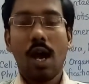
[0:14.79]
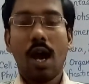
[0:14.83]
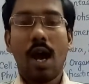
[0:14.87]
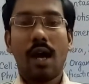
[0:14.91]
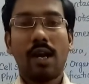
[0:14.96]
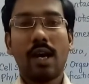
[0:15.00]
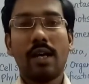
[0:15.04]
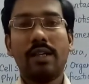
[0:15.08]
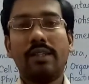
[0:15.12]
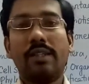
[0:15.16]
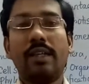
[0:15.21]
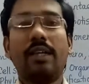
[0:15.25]

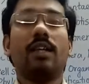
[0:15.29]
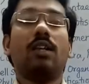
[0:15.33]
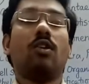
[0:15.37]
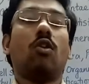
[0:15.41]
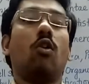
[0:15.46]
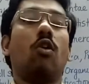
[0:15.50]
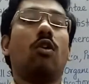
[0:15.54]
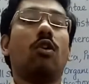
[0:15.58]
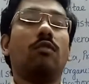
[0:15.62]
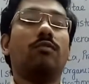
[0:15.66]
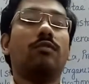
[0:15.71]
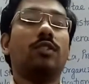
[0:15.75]
and I think
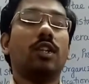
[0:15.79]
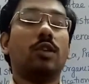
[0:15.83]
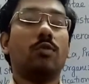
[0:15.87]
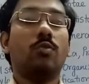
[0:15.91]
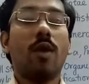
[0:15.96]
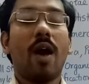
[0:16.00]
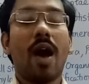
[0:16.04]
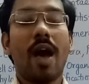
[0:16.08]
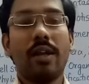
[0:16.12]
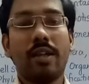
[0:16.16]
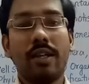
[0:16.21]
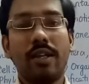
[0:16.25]
all of the
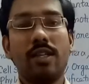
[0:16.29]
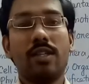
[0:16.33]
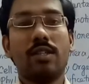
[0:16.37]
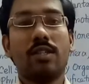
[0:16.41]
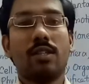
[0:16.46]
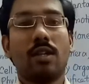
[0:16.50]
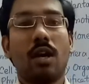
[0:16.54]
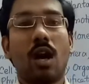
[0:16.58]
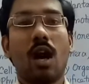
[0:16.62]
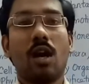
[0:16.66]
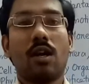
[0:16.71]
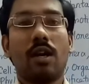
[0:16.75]

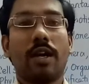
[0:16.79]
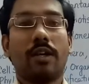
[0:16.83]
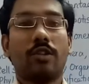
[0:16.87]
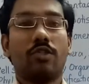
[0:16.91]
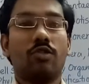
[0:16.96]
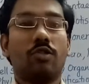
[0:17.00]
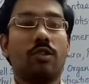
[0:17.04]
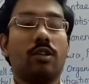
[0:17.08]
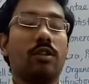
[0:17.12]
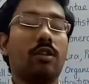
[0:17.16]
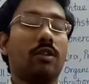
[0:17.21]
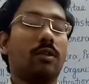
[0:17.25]
queries are
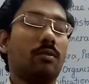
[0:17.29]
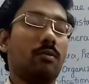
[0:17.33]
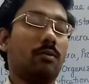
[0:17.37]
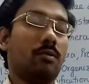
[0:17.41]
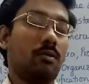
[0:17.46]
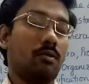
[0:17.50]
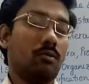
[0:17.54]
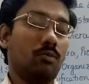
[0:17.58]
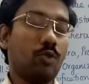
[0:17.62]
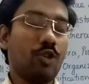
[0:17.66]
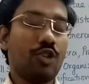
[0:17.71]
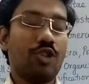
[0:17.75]
actually
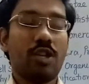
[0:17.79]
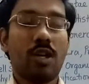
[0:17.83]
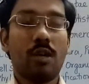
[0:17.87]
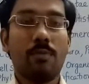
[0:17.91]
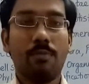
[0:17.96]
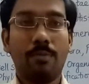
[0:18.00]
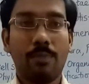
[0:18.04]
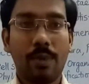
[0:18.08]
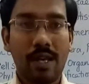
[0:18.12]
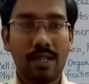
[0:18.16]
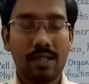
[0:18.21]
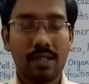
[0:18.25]
which
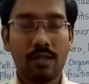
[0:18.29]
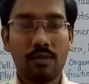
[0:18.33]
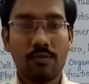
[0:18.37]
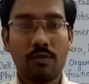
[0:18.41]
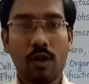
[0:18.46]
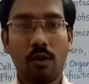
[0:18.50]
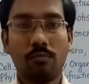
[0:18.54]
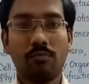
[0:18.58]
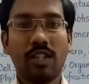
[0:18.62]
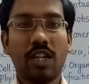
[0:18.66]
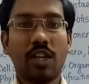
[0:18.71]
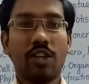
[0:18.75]
are present
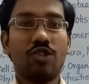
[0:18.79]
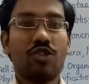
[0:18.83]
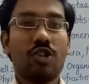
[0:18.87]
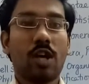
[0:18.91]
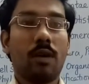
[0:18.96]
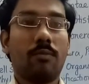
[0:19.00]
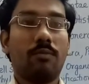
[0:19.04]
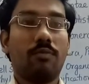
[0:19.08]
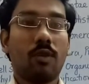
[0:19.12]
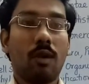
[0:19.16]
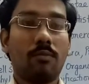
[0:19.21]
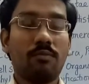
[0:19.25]
from that
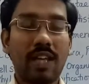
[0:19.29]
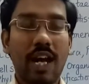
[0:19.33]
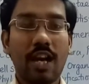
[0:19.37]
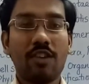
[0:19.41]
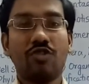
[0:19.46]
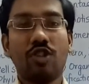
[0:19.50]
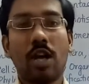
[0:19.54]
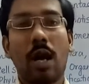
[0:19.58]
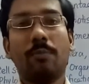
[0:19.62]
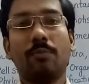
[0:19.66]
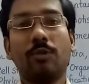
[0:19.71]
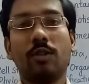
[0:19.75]

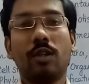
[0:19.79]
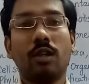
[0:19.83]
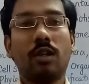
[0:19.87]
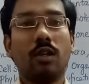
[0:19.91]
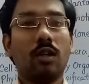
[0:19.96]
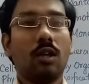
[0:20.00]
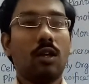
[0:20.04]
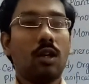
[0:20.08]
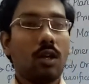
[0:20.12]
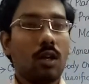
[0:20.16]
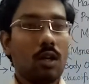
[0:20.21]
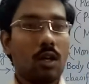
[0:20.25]

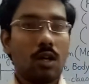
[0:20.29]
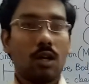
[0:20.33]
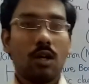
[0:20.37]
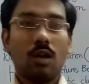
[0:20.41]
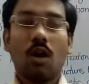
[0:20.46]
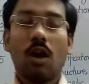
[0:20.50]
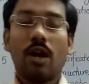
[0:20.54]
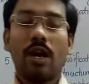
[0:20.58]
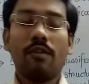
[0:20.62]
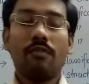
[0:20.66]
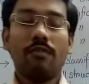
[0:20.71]
chapter.